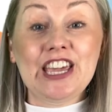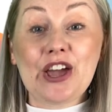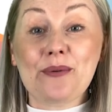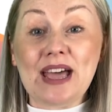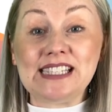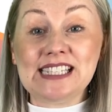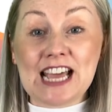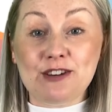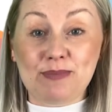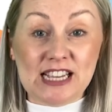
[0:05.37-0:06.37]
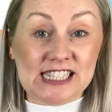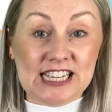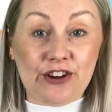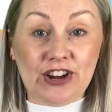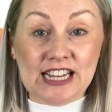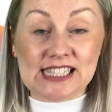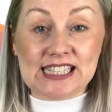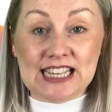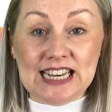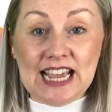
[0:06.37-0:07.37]
EOS 10B series,
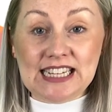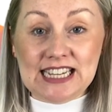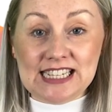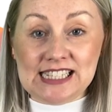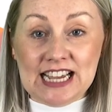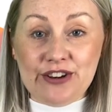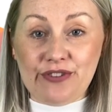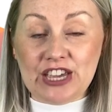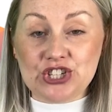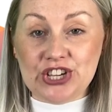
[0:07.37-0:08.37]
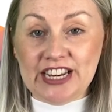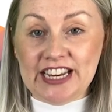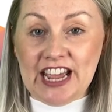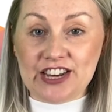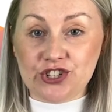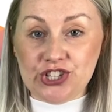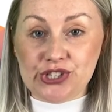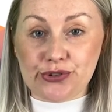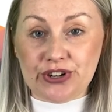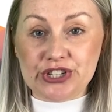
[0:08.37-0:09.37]
the latest innovation in energy
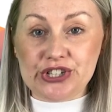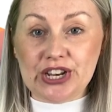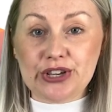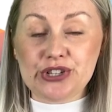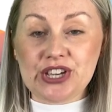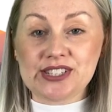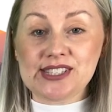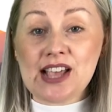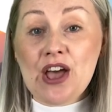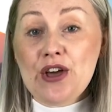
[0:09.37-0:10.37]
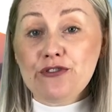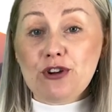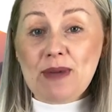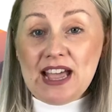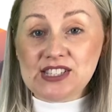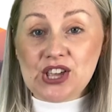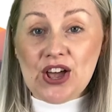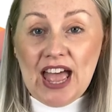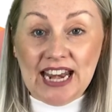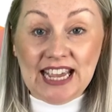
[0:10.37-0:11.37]
storage solutions from
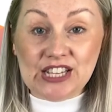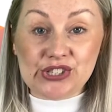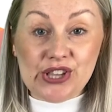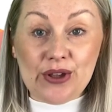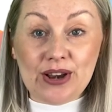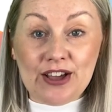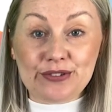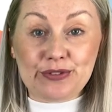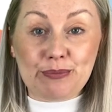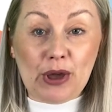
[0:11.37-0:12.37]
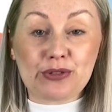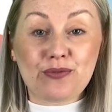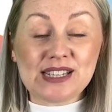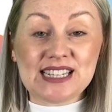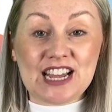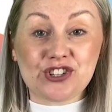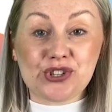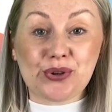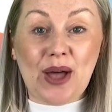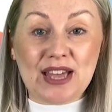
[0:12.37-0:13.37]
SRNE Solar for both
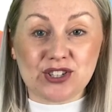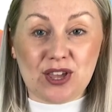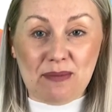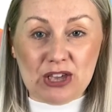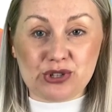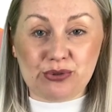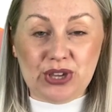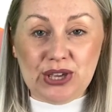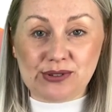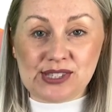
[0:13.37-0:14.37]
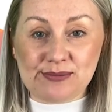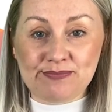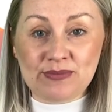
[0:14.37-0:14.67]
residential and commercial use.